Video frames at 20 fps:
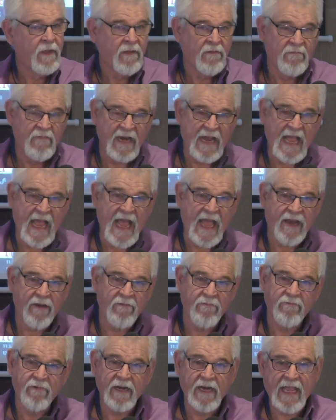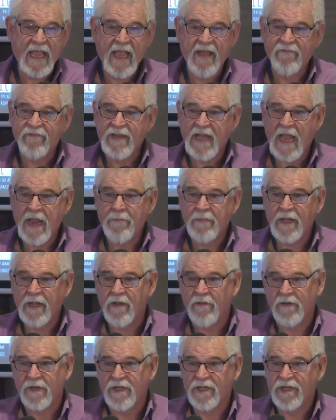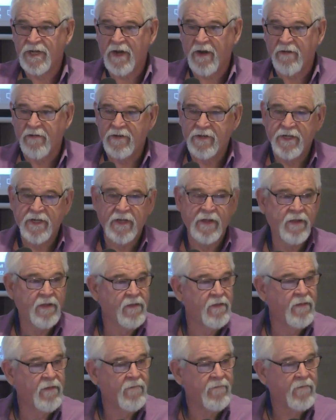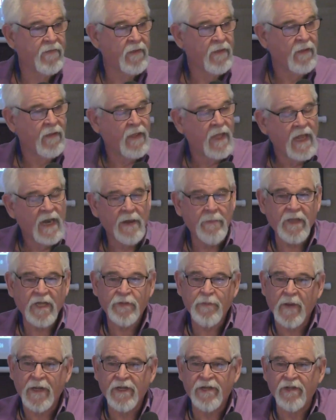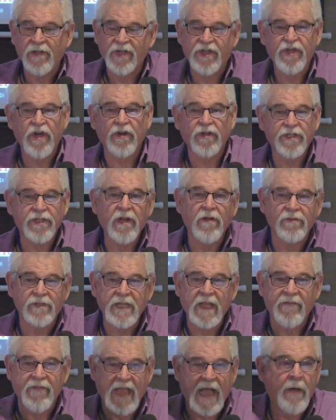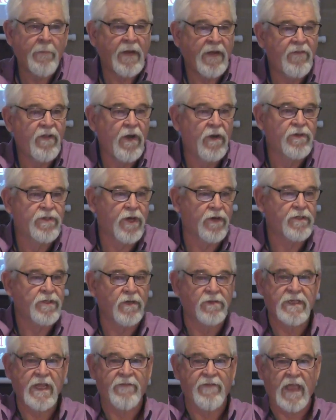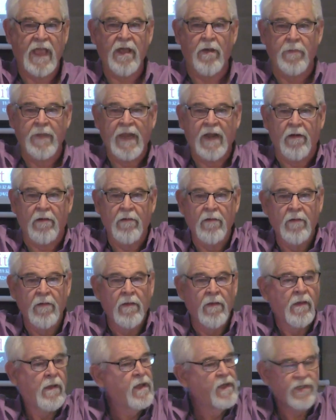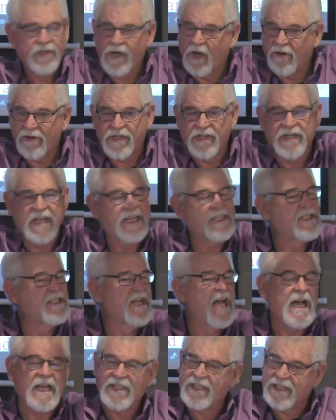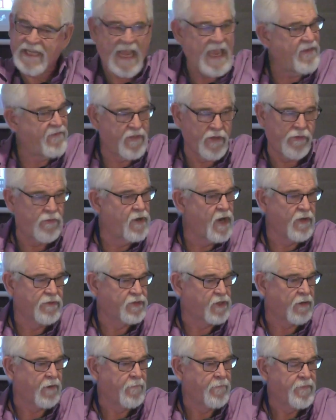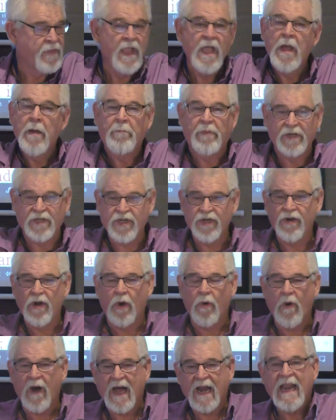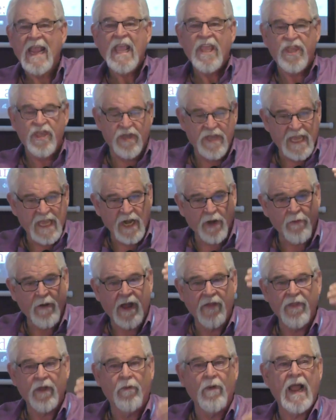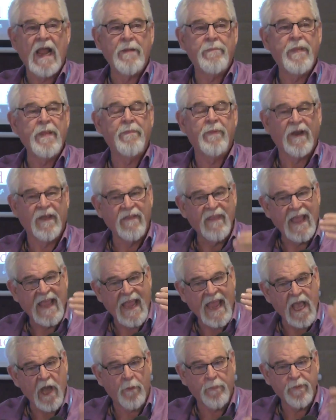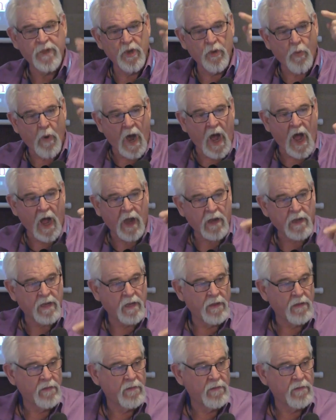Well, I don't really have time to go to church. Let me explain to you. Church don't save you. How many of you know church don't save you? Help me here. Church does not save you. No, sir. But you know what? You get around the right people, and they help you walk.